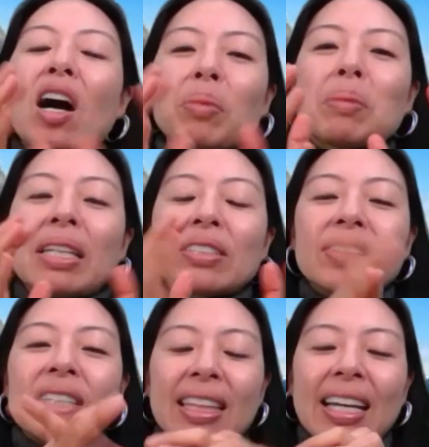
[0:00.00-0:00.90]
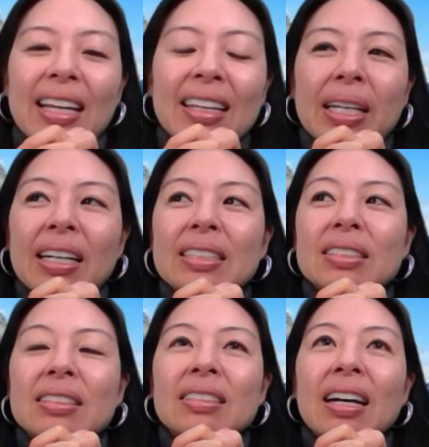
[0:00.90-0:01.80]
complementary thing because